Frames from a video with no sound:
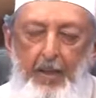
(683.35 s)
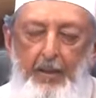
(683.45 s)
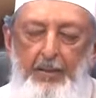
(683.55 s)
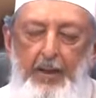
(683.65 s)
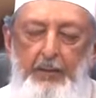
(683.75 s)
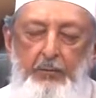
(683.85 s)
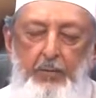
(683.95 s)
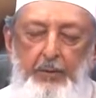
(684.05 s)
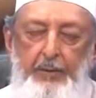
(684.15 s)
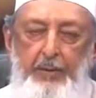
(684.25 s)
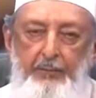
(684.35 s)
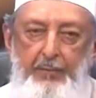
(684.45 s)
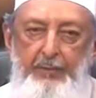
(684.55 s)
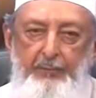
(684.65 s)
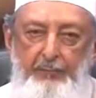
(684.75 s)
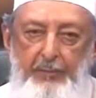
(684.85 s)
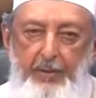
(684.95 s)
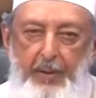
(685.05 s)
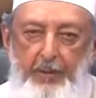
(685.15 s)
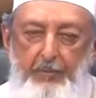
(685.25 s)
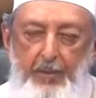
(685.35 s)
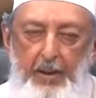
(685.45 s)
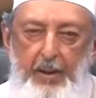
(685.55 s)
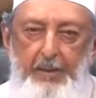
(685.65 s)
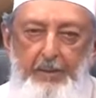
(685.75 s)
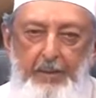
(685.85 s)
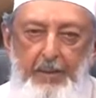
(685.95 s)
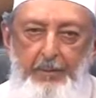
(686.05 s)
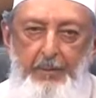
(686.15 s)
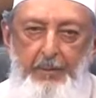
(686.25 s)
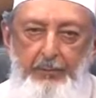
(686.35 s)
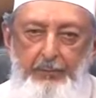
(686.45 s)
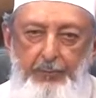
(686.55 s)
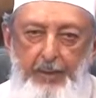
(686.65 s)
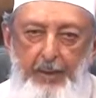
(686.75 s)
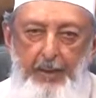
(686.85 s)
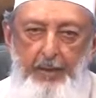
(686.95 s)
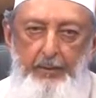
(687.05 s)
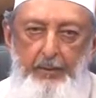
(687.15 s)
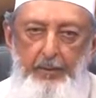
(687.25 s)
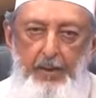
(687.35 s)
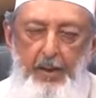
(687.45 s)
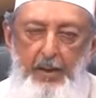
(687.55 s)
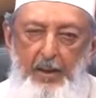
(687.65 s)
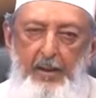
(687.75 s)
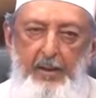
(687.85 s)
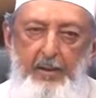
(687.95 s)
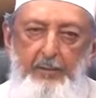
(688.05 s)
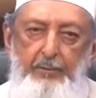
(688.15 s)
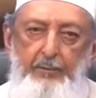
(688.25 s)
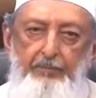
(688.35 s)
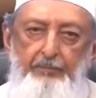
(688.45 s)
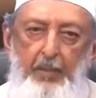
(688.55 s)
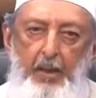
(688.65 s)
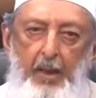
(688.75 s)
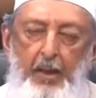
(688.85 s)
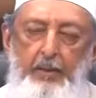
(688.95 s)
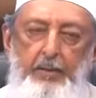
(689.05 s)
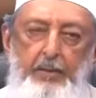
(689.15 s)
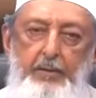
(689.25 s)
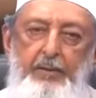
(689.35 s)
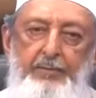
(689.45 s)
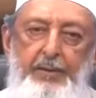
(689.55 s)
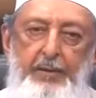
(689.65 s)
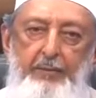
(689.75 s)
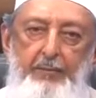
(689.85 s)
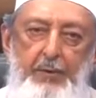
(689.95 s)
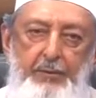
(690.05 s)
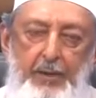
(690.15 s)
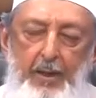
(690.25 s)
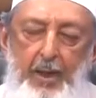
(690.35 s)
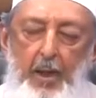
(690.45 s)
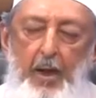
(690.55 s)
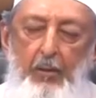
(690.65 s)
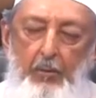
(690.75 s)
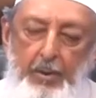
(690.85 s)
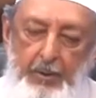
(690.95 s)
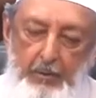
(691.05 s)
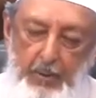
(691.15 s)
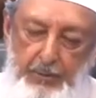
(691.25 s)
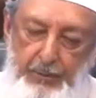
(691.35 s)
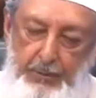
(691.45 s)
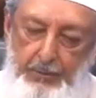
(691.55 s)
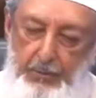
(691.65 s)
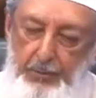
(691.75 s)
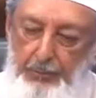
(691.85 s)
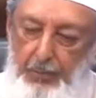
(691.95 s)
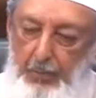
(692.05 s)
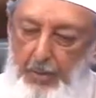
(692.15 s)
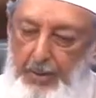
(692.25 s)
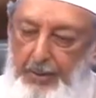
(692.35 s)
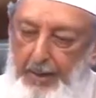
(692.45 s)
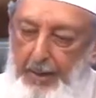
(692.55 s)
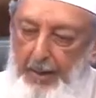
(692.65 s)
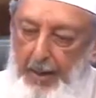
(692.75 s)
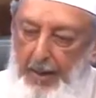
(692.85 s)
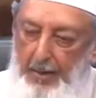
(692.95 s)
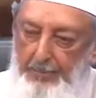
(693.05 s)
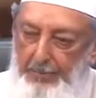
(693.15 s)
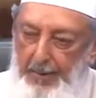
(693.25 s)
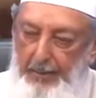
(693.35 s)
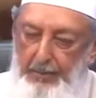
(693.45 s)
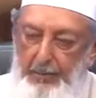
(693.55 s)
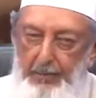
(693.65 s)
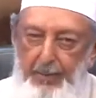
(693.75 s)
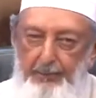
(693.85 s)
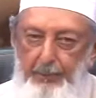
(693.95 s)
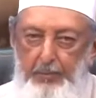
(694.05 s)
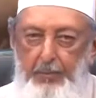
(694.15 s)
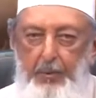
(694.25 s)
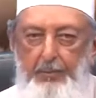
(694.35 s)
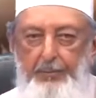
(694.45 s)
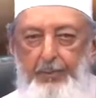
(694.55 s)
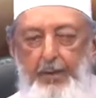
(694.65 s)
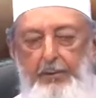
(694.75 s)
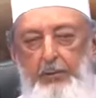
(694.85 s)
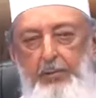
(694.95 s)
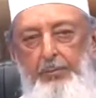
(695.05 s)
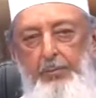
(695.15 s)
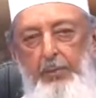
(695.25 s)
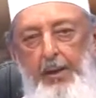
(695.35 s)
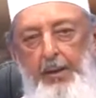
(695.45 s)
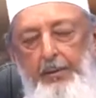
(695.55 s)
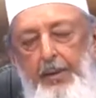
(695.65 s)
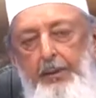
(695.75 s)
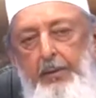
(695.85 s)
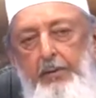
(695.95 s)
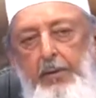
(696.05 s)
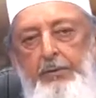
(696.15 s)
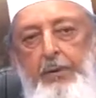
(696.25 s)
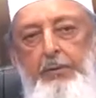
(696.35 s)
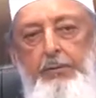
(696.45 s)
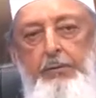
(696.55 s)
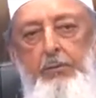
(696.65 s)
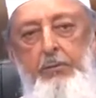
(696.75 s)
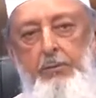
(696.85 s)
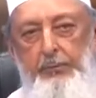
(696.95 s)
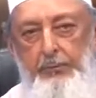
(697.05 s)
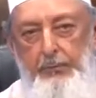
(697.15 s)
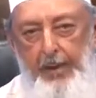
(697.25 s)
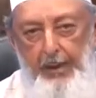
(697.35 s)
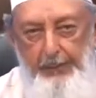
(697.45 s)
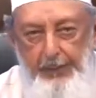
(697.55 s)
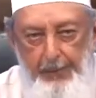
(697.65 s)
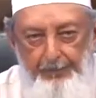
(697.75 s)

That is what they have left be behind them in history, that they are liars. And they deceived Russia. When the Russian troops were won, arm's length away from Constantinople, then the Russian Jews acted